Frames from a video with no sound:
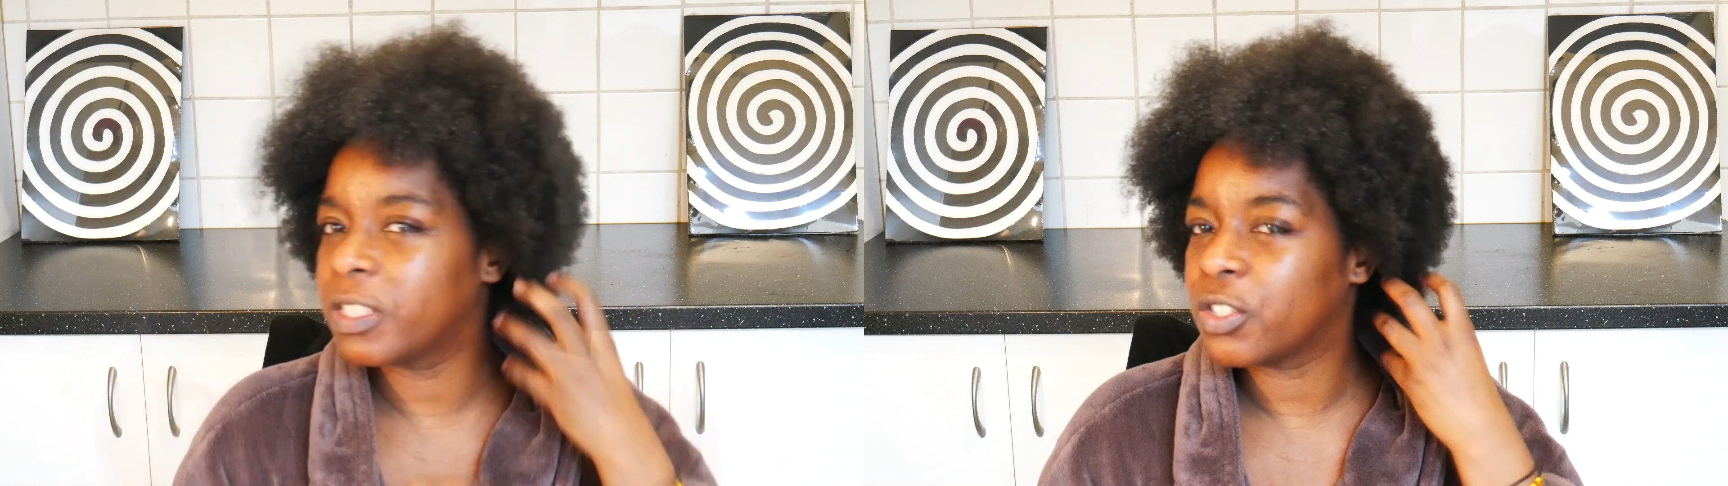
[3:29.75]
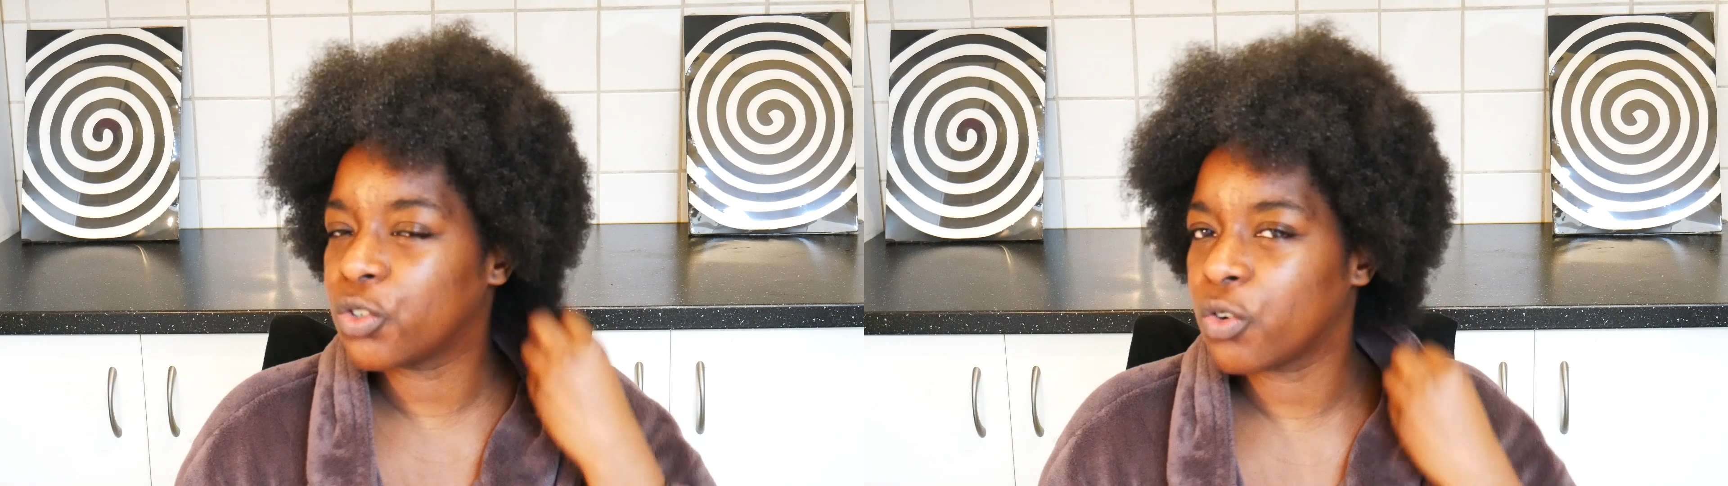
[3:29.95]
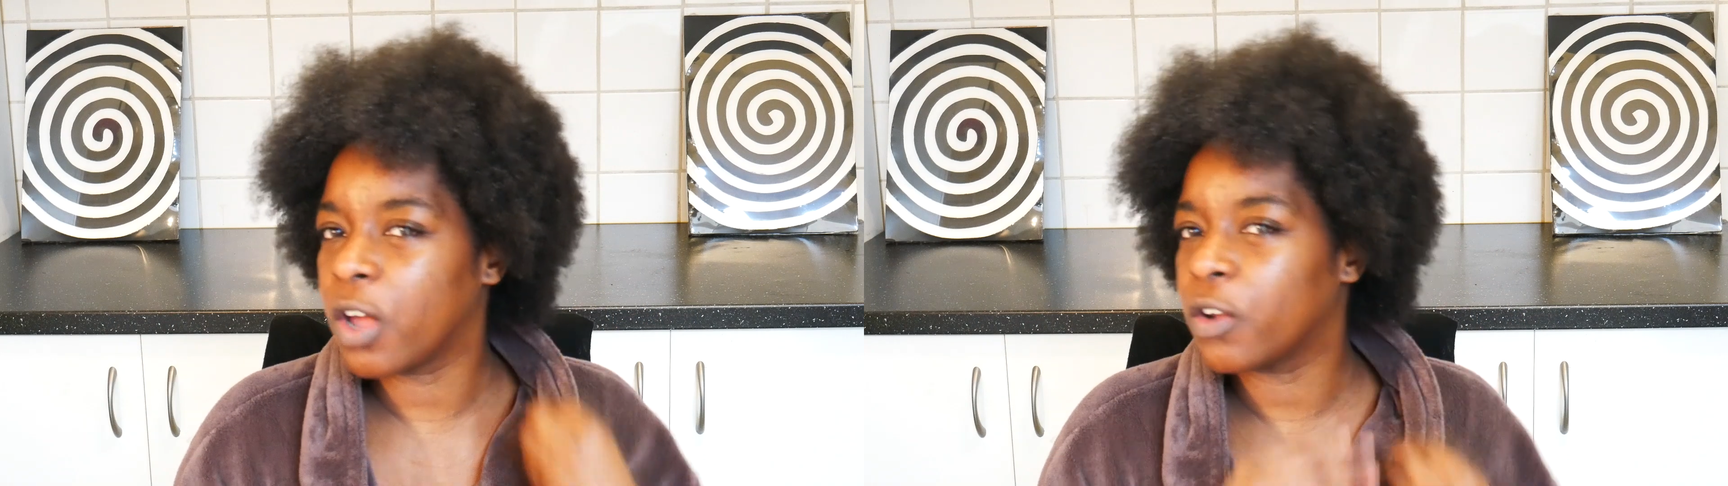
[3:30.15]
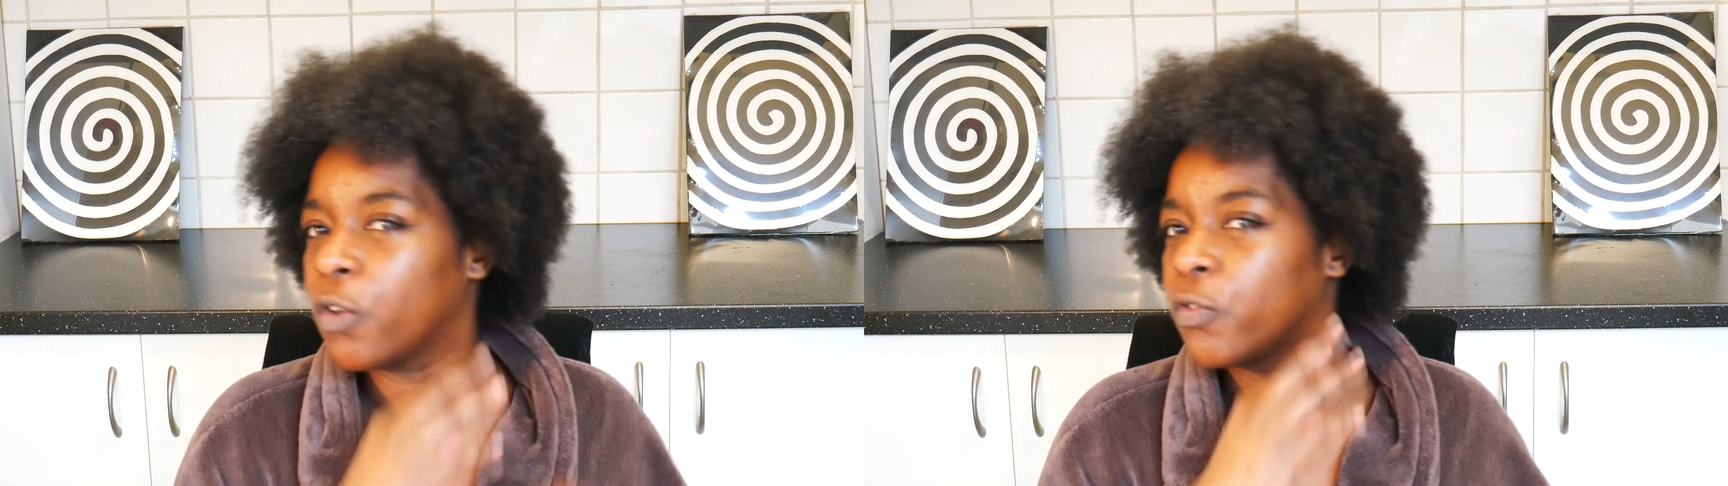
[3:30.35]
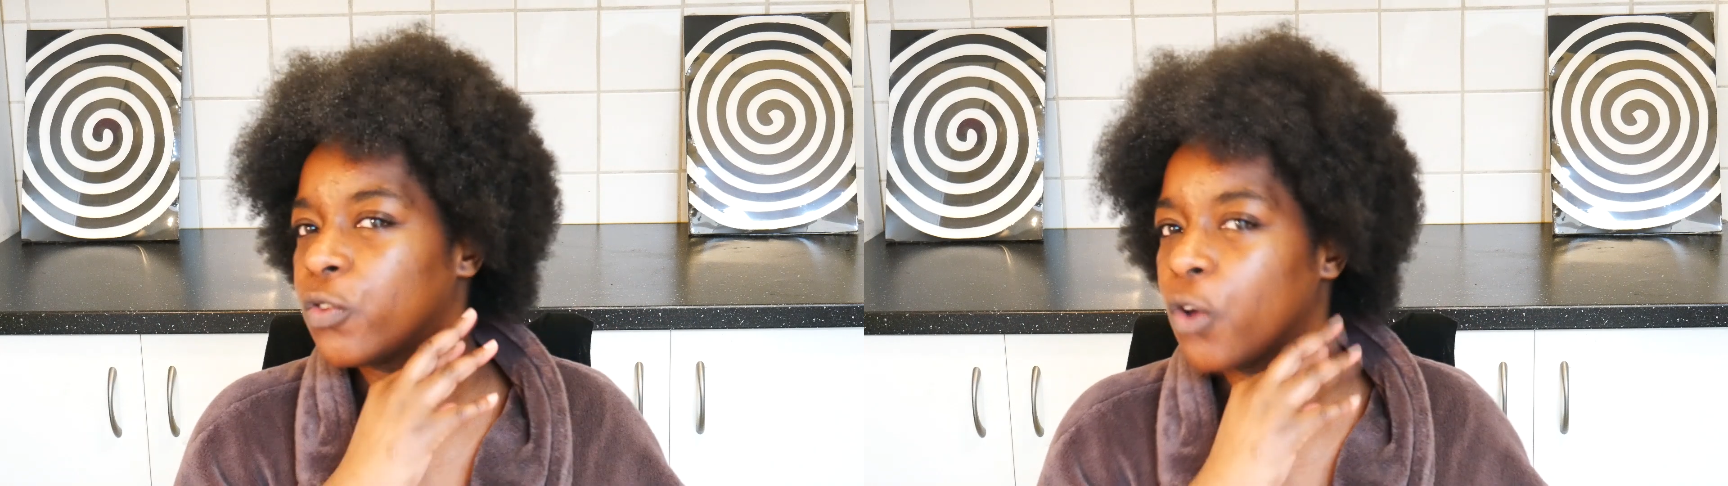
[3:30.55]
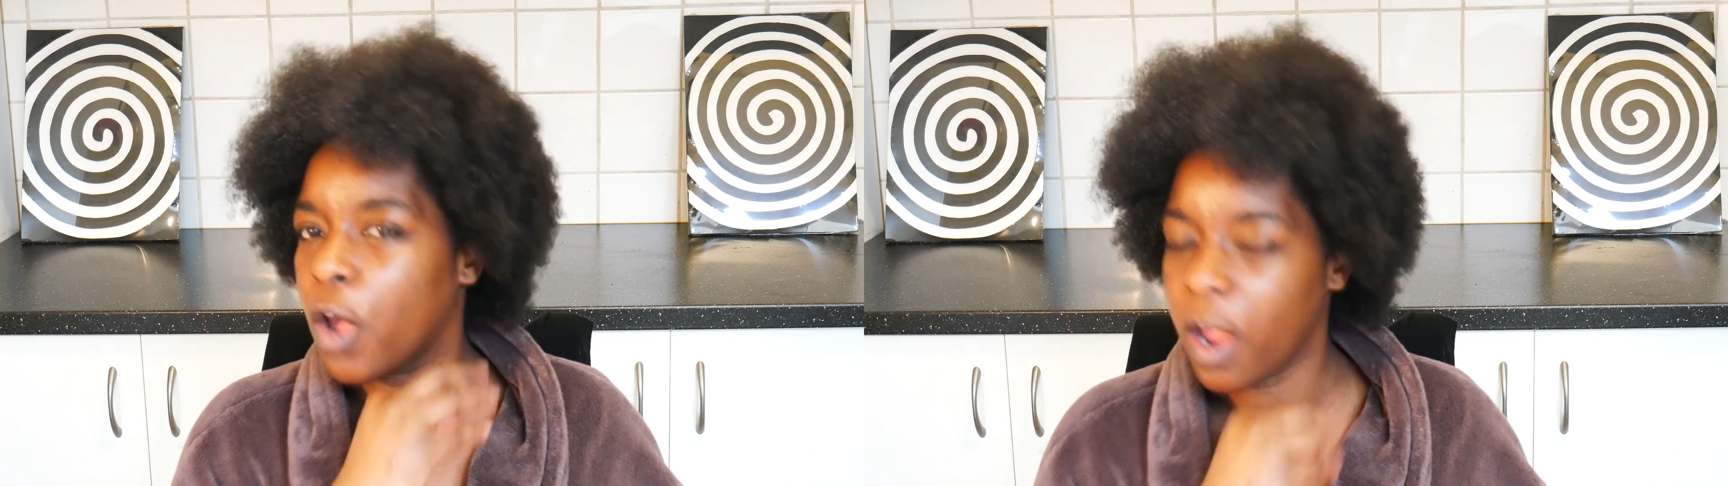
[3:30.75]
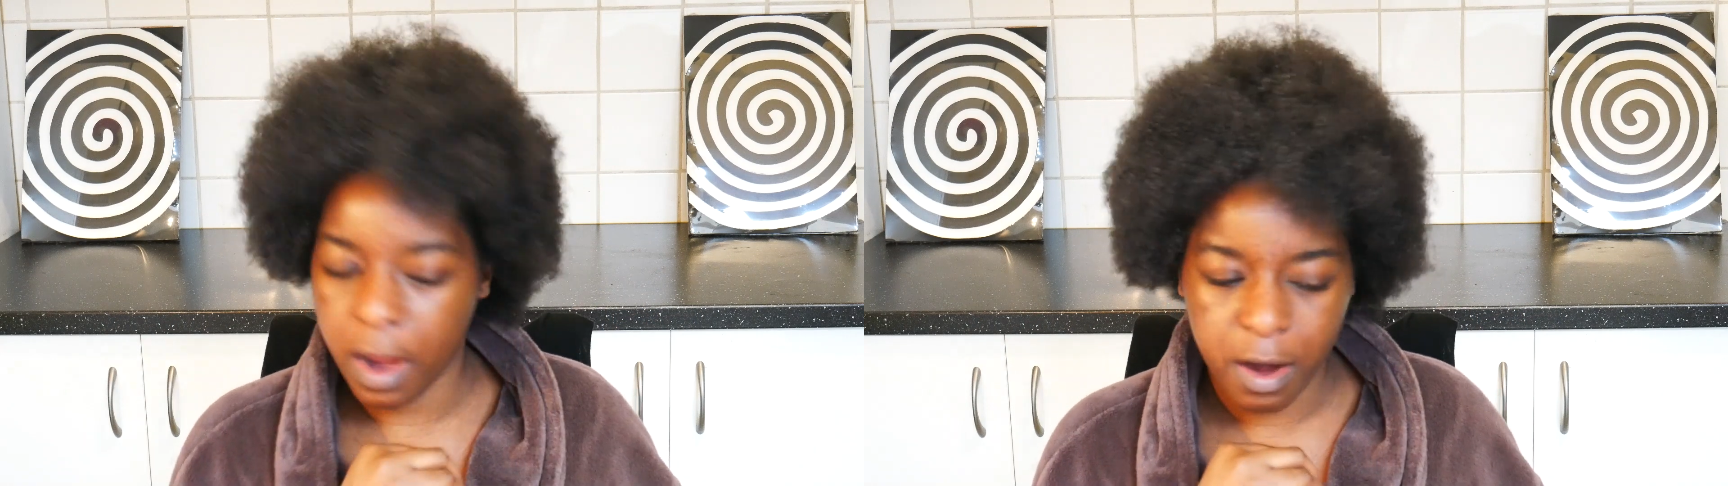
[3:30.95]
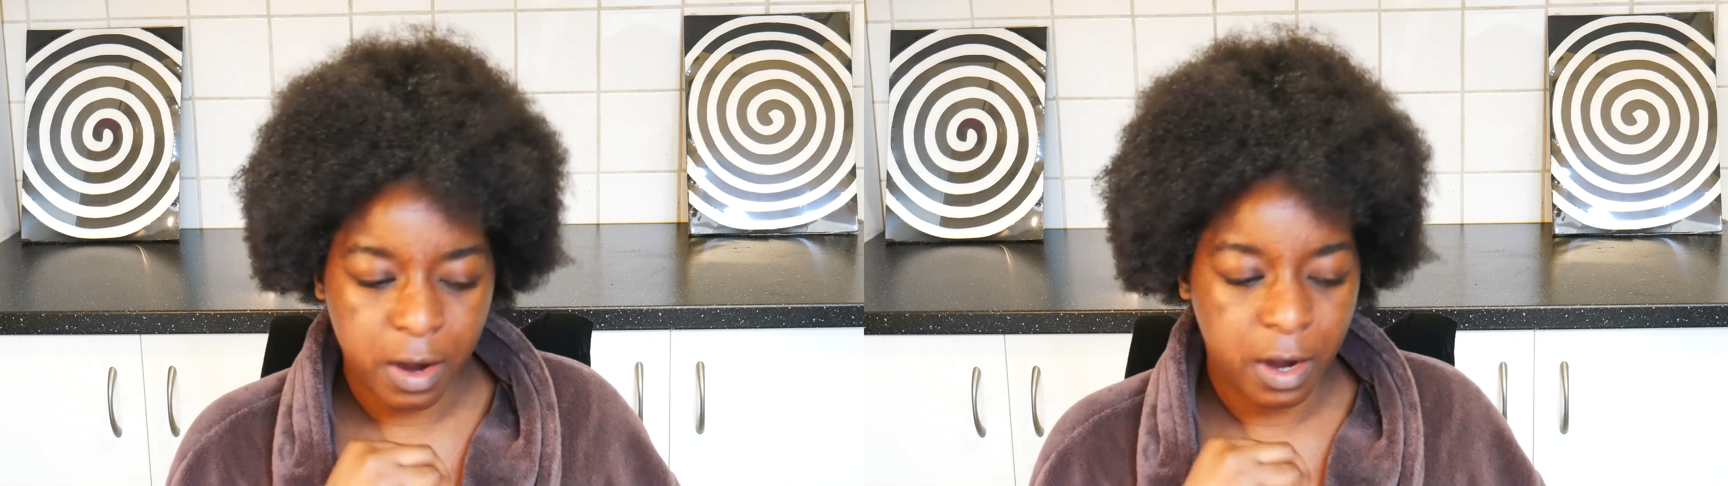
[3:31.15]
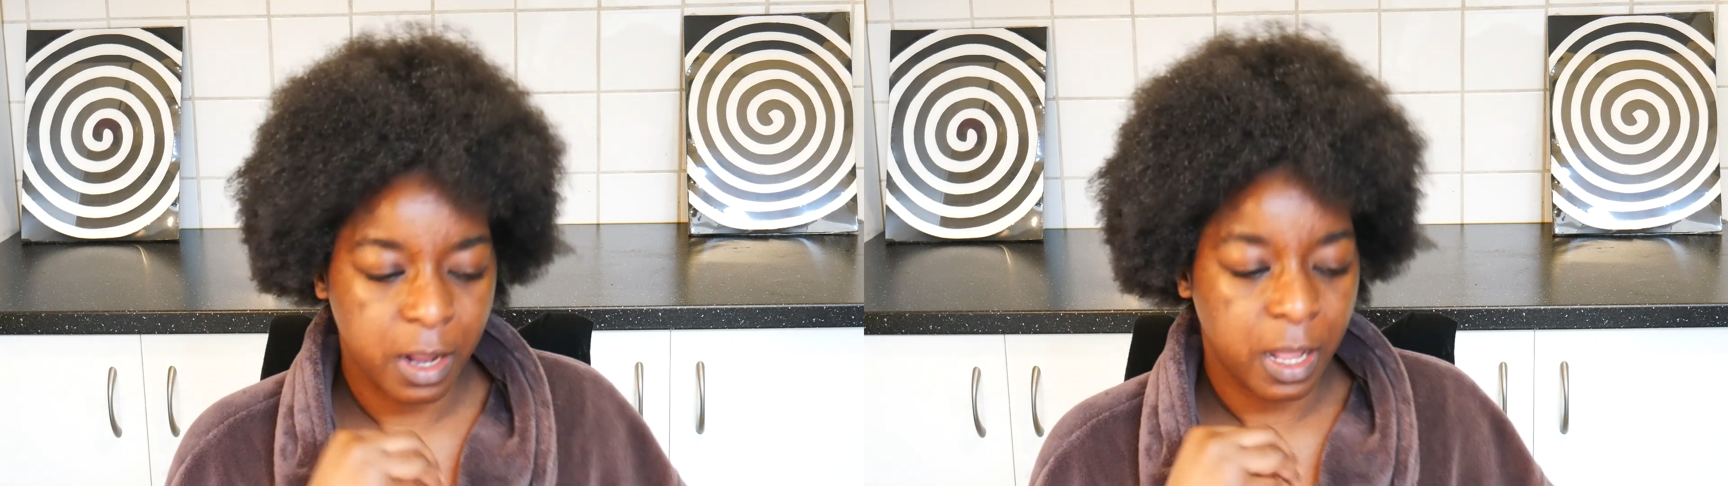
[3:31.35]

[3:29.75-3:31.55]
strand of your hair.